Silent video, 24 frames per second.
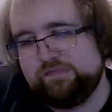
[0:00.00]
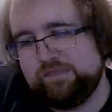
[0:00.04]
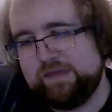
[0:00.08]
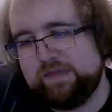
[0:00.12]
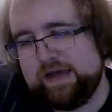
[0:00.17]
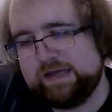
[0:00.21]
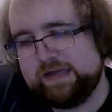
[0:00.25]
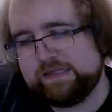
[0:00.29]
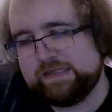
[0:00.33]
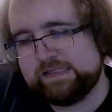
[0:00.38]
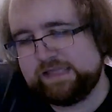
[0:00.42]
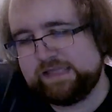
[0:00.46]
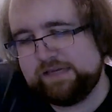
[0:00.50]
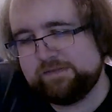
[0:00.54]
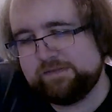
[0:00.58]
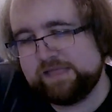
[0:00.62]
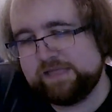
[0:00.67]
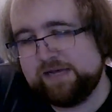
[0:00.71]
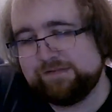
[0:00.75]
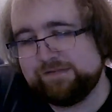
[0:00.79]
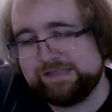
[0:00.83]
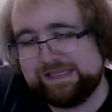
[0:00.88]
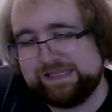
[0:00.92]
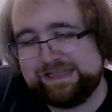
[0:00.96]
at the same
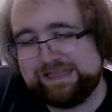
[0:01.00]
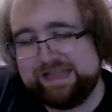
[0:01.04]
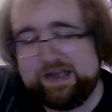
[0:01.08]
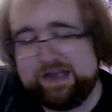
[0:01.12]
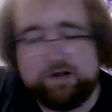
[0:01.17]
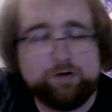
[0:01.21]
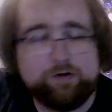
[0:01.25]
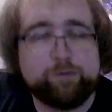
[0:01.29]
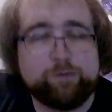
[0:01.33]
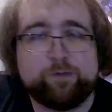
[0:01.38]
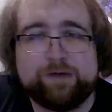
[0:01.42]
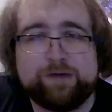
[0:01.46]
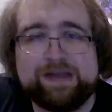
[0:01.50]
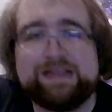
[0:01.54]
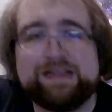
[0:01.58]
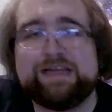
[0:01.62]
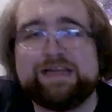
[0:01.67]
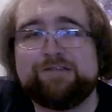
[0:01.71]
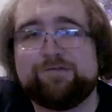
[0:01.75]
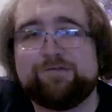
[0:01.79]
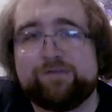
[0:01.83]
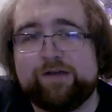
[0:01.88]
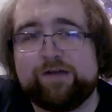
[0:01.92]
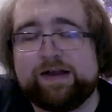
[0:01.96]
time, it's like, they are really
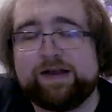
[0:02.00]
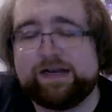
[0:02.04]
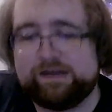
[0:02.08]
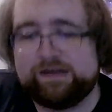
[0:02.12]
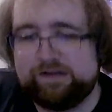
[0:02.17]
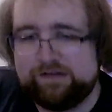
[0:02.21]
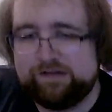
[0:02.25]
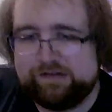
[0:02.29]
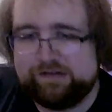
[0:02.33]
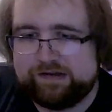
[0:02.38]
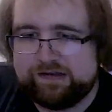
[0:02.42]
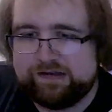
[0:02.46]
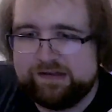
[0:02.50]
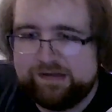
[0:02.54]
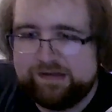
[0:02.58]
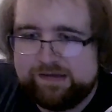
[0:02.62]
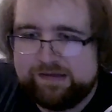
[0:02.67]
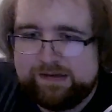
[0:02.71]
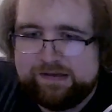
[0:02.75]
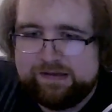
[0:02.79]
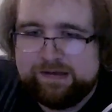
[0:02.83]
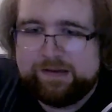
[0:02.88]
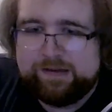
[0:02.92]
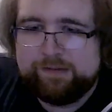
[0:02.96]
friggin' good.
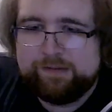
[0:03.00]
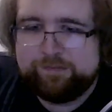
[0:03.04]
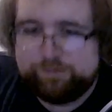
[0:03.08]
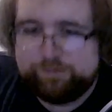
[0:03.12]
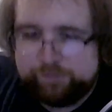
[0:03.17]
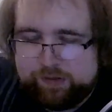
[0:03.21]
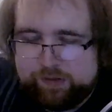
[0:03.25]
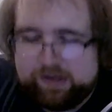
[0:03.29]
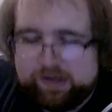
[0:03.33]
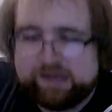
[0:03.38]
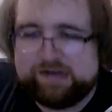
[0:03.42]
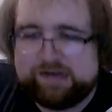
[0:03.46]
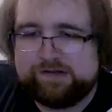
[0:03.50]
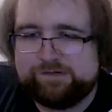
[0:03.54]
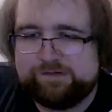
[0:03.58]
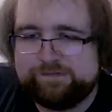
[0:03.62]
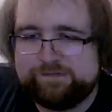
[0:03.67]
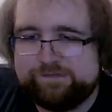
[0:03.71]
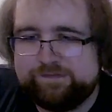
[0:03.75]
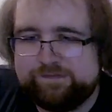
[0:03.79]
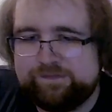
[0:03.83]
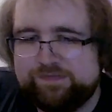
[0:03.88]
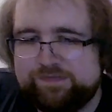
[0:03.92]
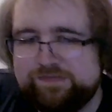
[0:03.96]
But,
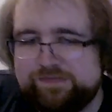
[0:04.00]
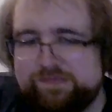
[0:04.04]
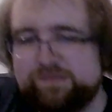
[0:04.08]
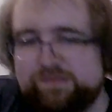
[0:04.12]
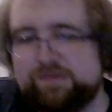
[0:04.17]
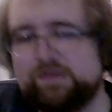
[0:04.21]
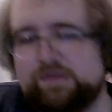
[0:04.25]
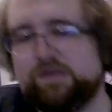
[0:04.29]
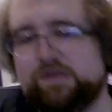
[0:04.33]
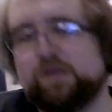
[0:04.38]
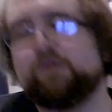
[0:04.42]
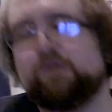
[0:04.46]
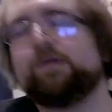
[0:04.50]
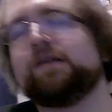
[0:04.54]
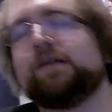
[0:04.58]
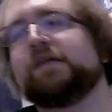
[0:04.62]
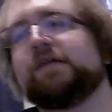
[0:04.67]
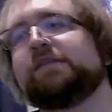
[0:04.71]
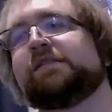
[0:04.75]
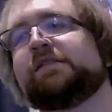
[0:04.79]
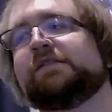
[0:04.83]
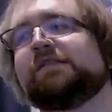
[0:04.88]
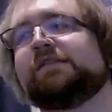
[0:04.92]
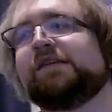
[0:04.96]
you know what it
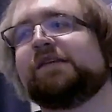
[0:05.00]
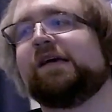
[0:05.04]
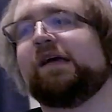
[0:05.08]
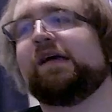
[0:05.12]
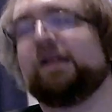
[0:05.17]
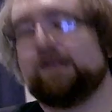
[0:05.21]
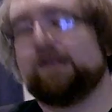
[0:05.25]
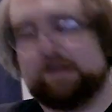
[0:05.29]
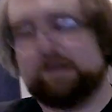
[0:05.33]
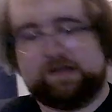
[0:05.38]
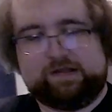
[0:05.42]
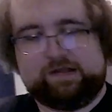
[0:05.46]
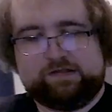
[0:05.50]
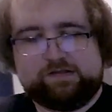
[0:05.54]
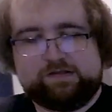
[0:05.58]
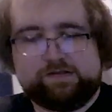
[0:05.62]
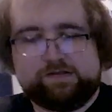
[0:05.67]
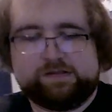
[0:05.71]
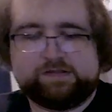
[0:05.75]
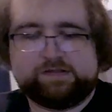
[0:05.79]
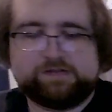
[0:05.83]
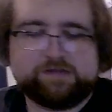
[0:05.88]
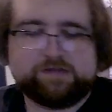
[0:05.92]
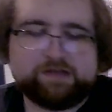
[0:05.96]
is? And
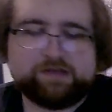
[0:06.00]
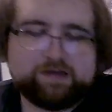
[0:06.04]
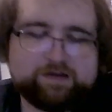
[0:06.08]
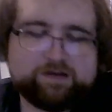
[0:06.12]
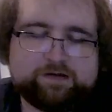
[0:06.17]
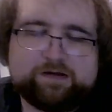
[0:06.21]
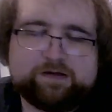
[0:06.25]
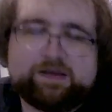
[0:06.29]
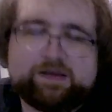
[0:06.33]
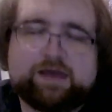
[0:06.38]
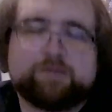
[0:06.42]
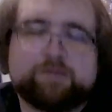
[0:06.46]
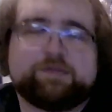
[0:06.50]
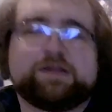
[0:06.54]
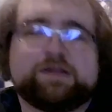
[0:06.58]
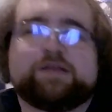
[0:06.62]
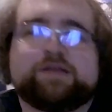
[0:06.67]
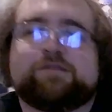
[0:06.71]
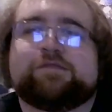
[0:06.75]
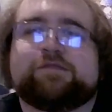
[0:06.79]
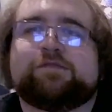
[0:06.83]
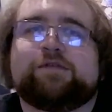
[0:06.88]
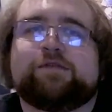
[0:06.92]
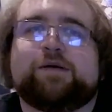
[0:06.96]
this, oh, I can't
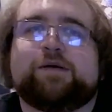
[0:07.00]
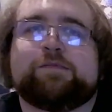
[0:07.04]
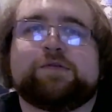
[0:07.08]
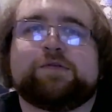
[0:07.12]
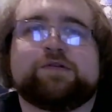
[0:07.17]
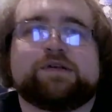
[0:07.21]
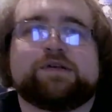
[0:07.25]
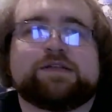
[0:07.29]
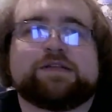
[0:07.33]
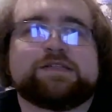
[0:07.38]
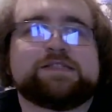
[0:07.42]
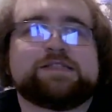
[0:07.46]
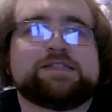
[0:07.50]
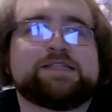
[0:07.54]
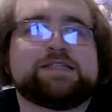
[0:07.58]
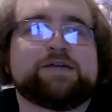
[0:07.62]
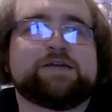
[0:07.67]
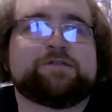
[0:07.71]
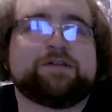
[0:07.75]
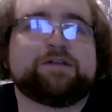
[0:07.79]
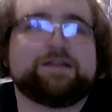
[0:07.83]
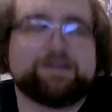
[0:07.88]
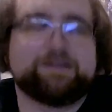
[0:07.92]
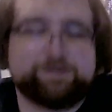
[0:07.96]
believe I'm doing this. It's
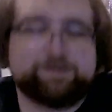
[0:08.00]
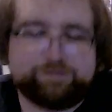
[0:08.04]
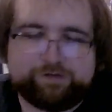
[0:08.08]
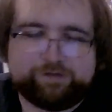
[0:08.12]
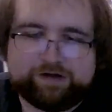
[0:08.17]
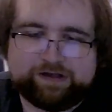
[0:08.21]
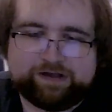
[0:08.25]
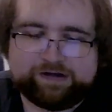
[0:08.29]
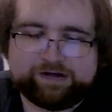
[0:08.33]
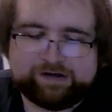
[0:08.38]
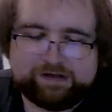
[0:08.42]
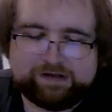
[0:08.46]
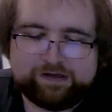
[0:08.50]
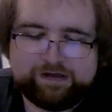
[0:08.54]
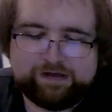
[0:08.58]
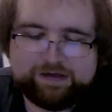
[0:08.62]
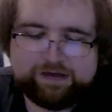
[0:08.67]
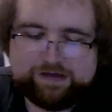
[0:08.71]
definitely friggin'